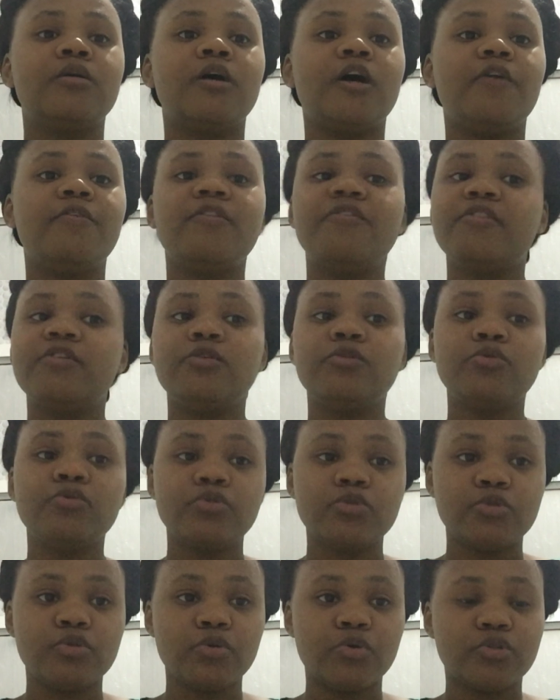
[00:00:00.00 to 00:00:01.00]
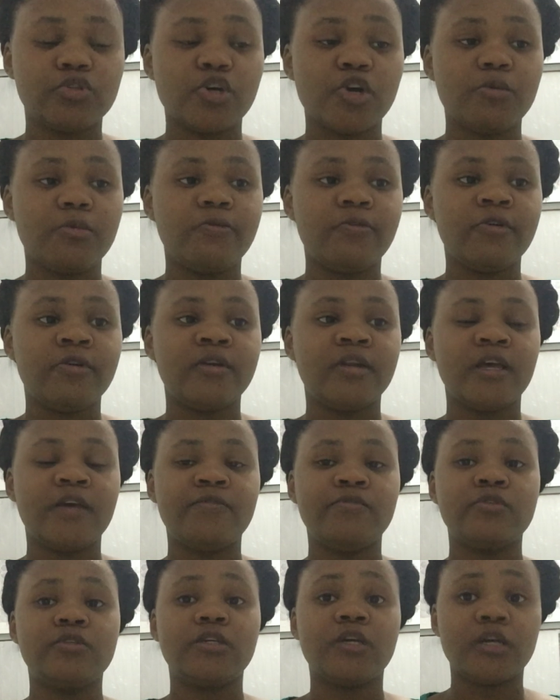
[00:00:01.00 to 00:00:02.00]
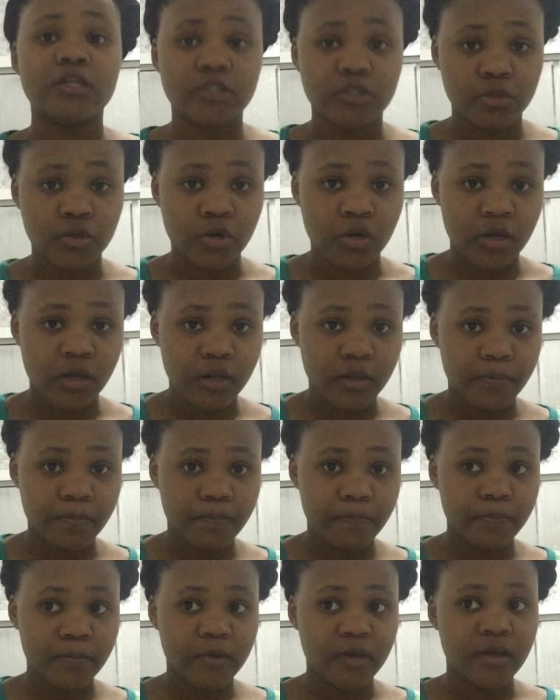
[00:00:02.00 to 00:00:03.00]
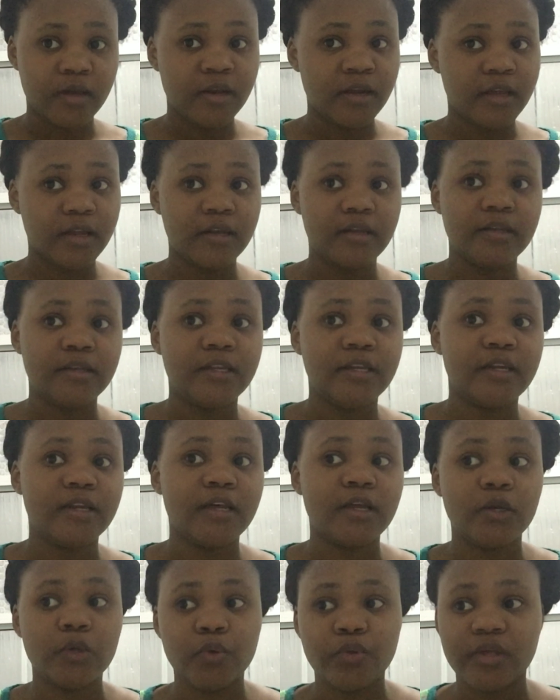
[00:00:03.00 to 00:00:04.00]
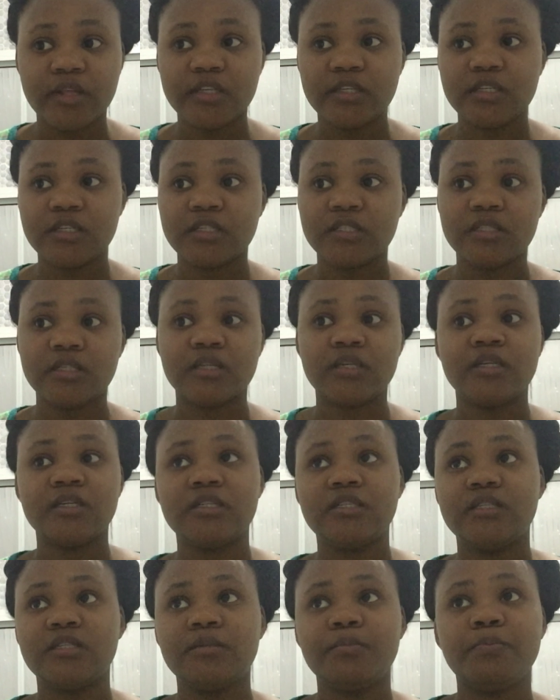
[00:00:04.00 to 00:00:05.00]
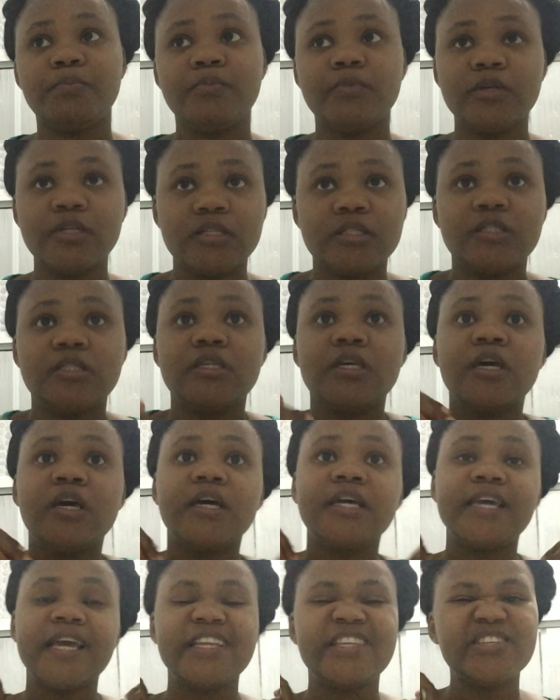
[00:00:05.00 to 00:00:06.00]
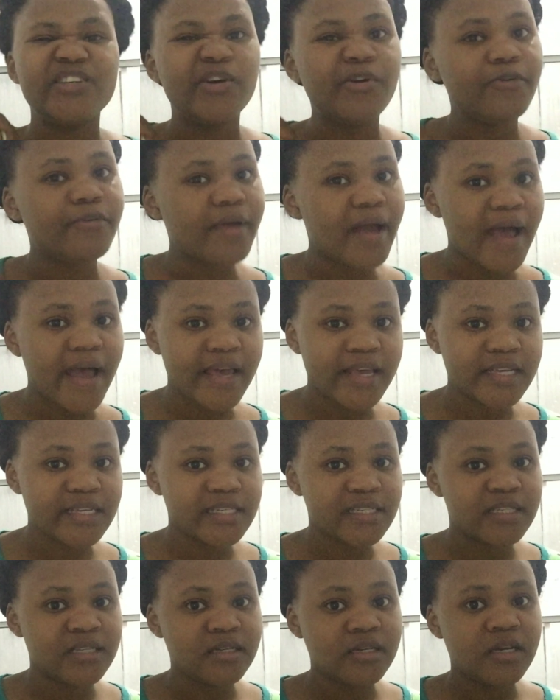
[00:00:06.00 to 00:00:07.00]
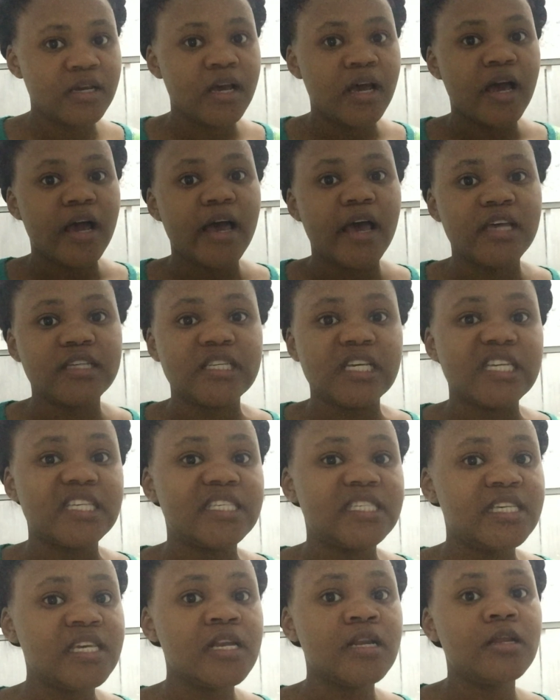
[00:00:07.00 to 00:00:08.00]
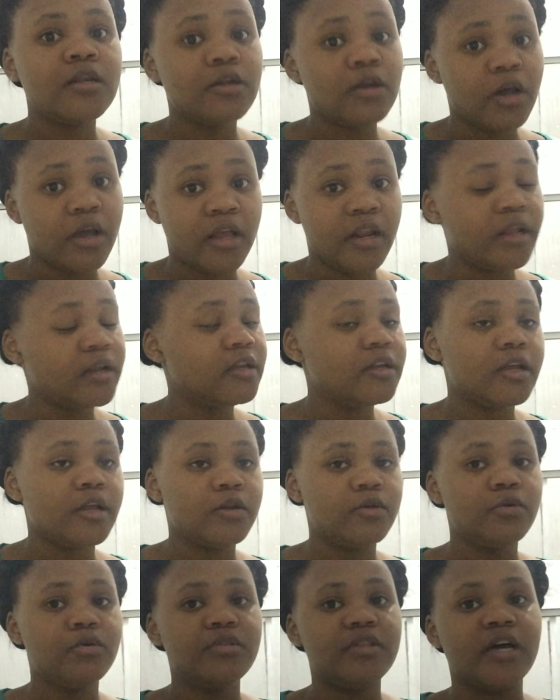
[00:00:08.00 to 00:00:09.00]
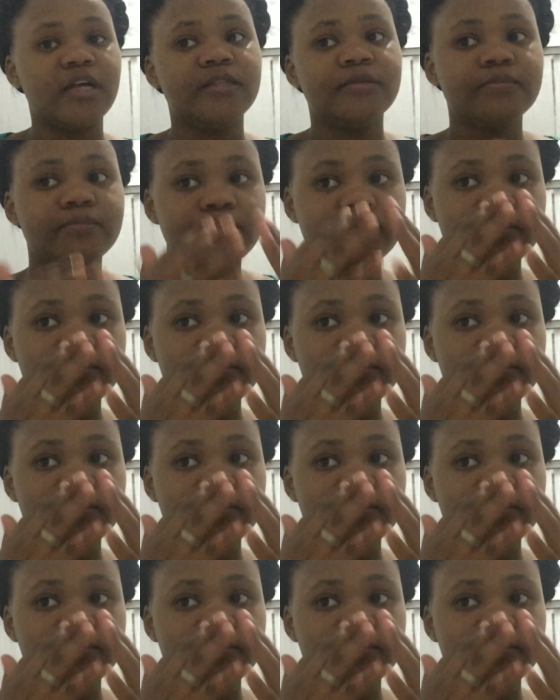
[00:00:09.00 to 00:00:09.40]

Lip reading: I've never used those oil before, and I use castor oil, and I did not know that it's categorized as a sealing oil. I did not know that.